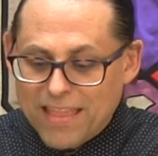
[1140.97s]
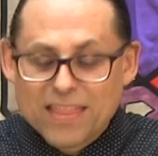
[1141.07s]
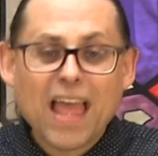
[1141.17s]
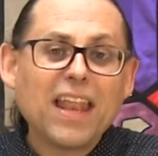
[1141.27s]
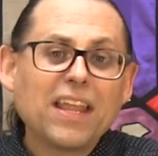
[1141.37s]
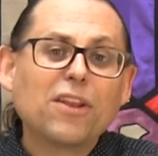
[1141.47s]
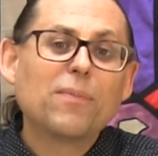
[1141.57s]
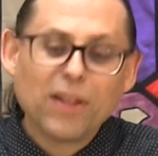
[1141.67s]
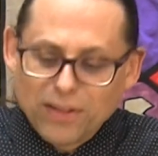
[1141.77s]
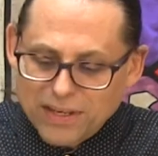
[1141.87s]
That
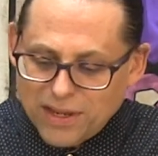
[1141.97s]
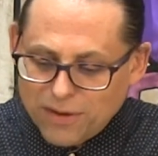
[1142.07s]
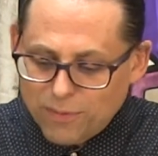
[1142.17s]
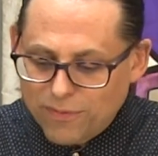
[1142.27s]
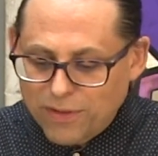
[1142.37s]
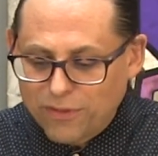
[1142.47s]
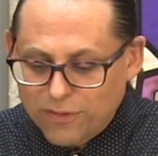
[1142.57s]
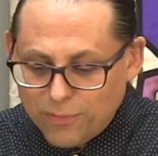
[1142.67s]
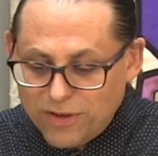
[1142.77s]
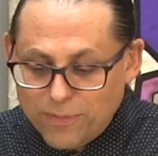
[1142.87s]
inability reveals
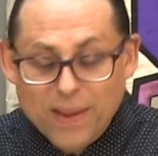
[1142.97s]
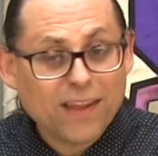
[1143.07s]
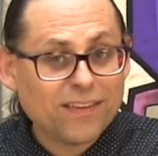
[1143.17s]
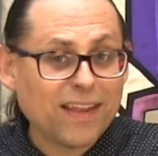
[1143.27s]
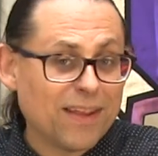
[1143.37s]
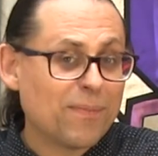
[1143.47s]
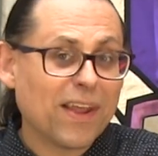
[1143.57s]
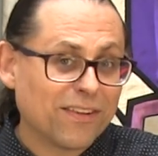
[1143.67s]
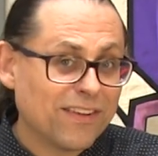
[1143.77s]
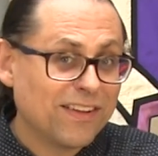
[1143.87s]
the rich man's, and by
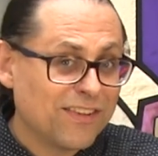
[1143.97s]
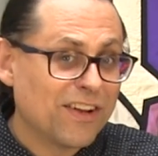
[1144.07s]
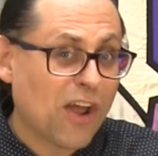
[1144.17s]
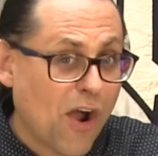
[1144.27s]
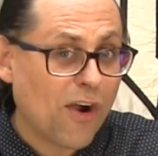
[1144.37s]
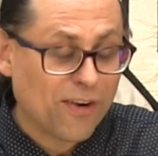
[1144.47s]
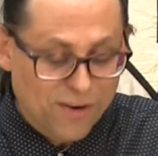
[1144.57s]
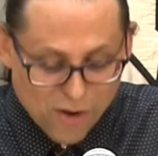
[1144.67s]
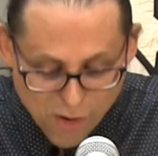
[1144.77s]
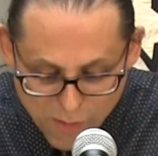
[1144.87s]
extension, our
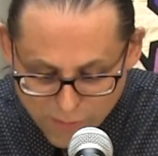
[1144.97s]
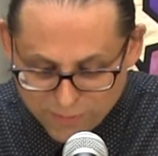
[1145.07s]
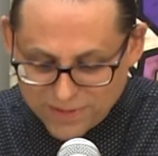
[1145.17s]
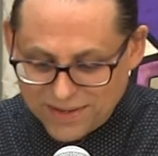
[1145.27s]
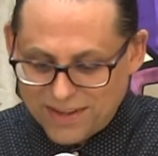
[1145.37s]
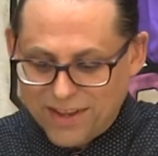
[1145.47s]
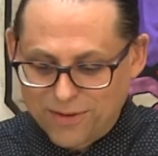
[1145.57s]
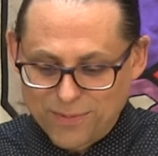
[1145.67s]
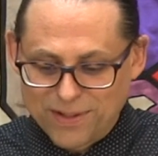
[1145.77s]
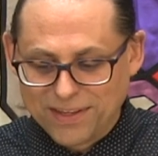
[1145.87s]
own
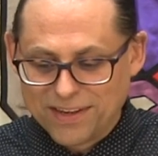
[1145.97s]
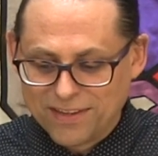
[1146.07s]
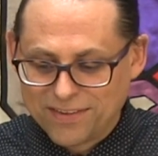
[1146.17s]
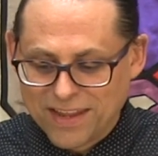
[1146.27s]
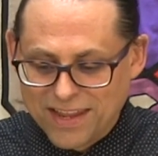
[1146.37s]
unwillingness